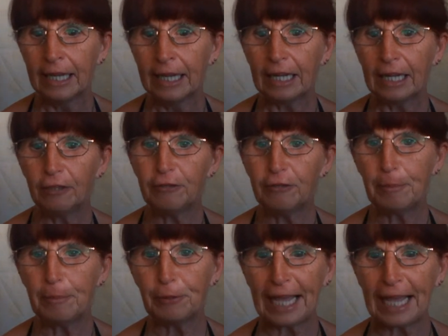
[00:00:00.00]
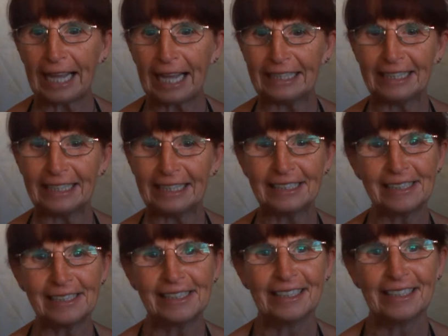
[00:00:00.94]
Hello, Rebel
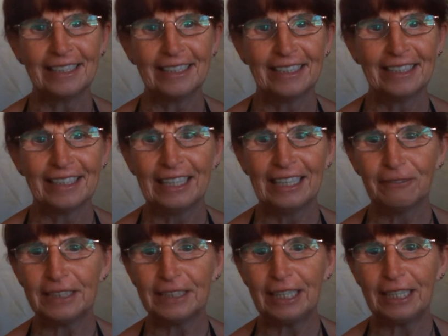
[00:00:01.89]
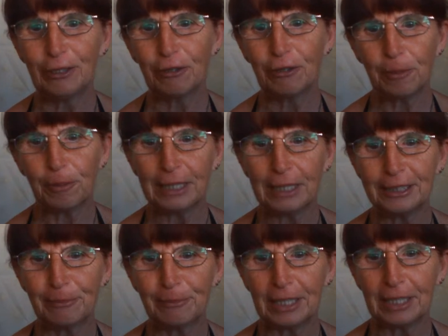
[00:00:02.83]
Canners. Love seeing your comments
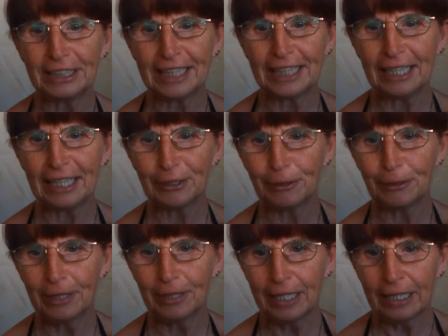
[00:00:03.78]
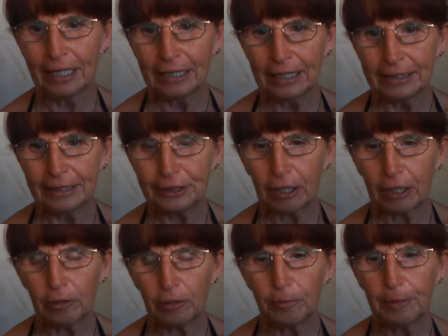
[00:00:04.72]
on my channel.
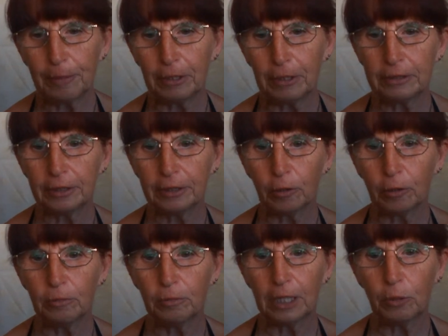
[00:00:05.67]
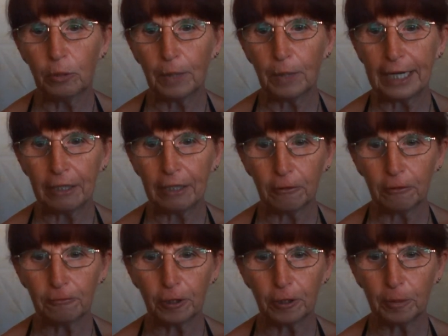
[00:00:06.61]
So we want to all know where you're
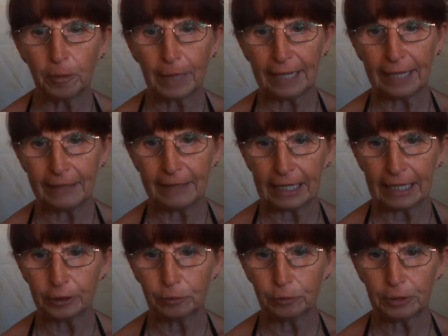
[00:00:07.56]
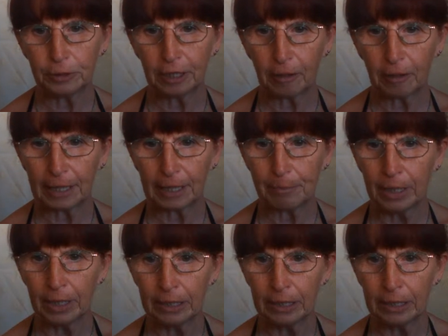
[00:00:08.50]
from and the actual time.